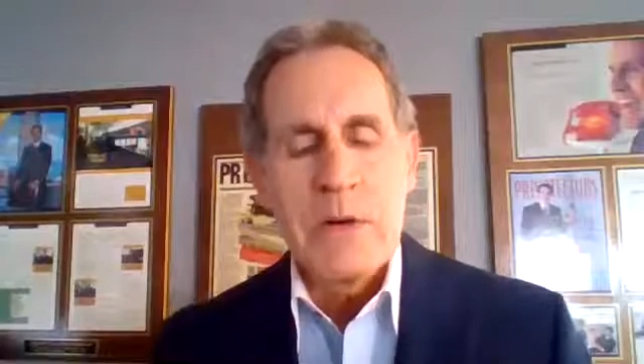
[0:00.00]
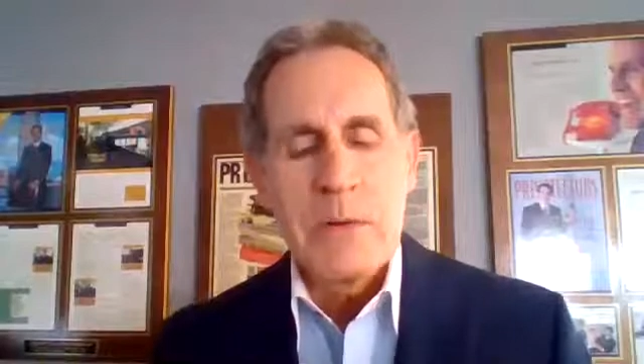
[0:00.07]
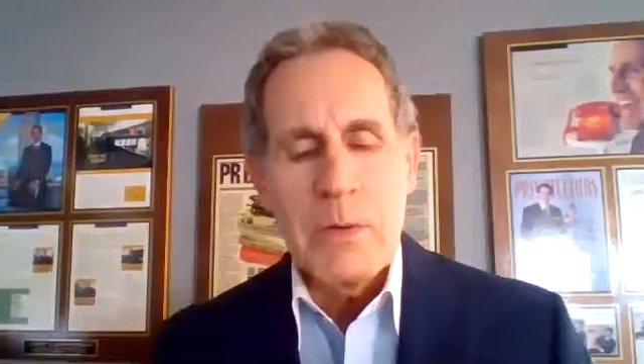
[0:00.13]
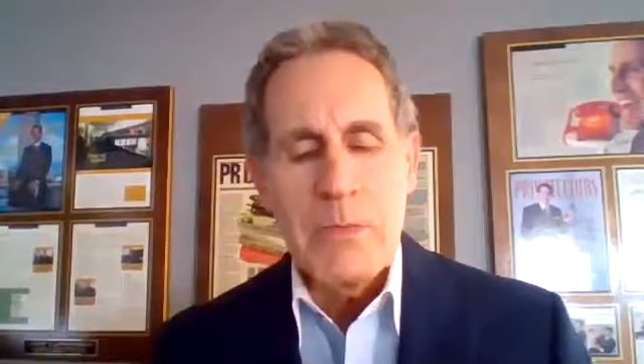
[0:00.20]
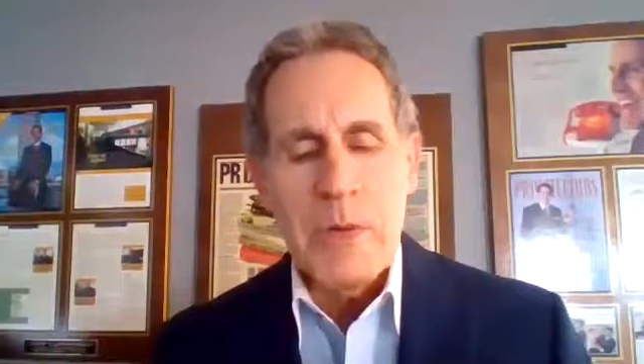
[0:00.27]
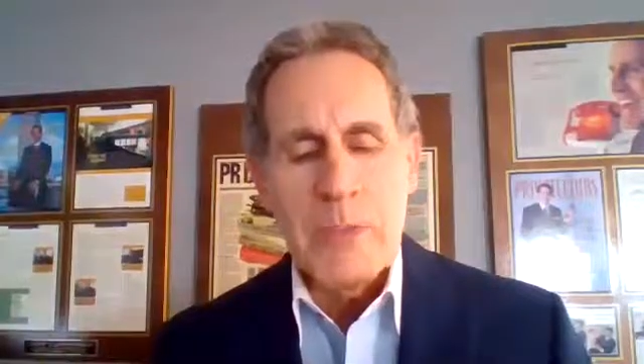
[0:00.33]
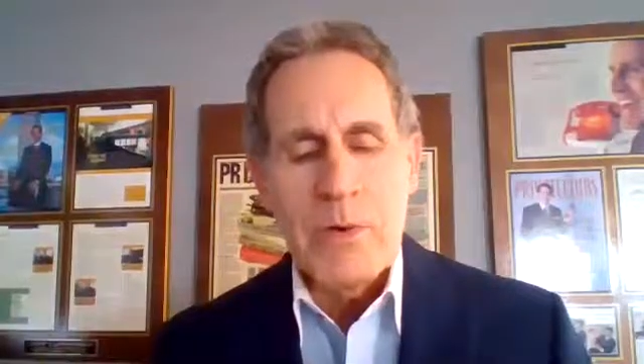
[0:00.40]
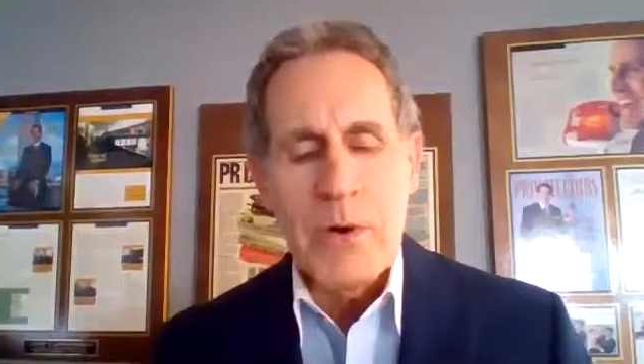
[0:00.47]

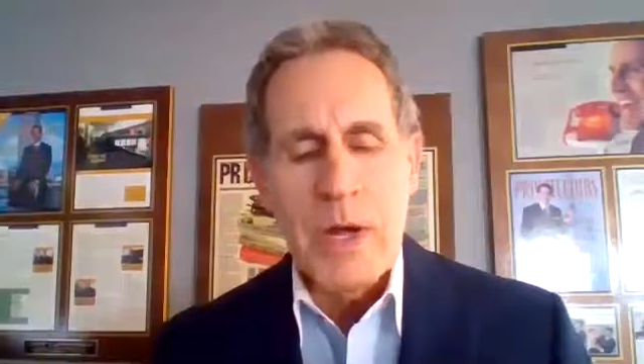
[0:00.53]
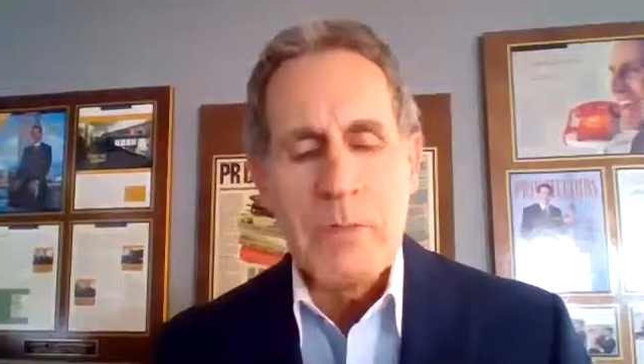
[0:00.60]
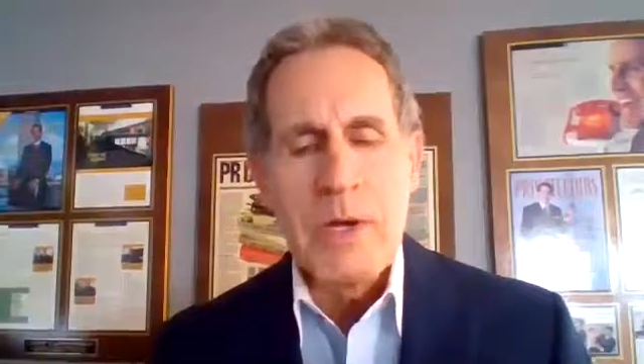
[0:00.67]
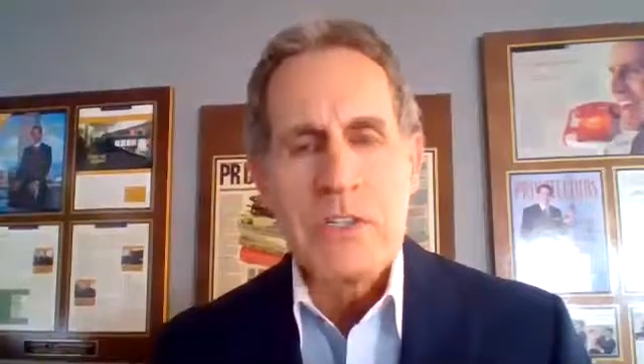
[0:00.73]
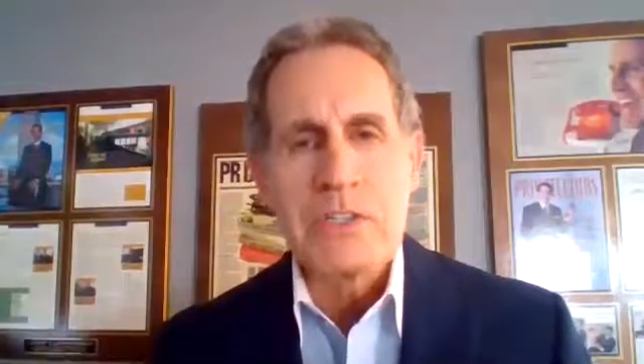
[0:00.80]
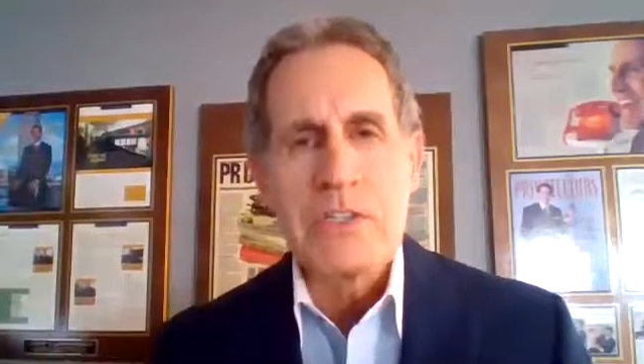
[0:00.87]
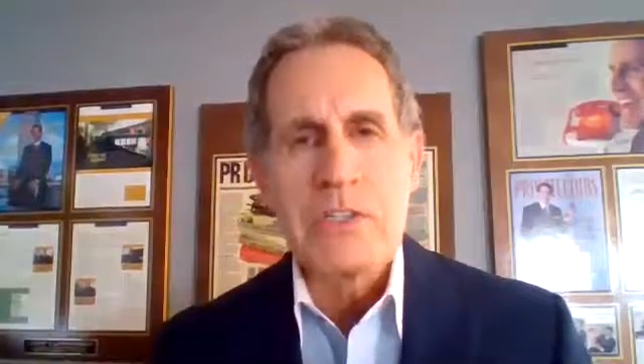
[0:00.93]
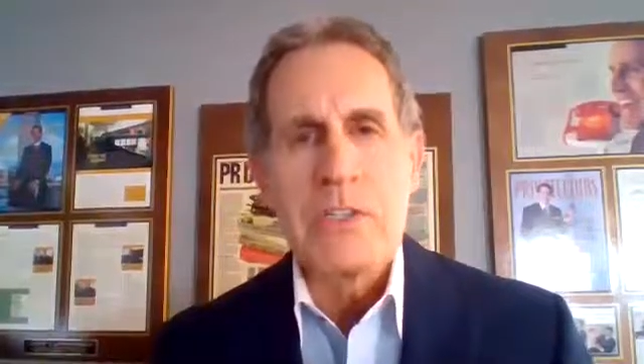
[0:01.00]
Remember, I
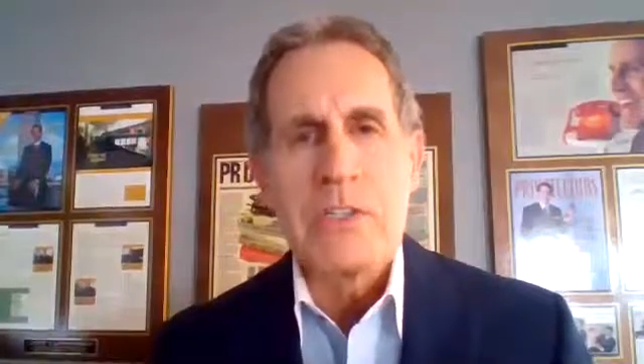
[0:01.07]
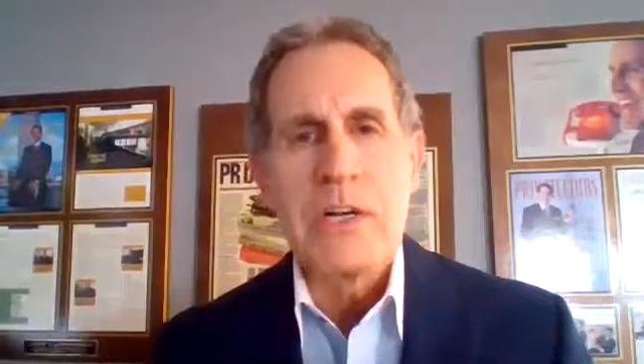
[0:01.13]
mentioned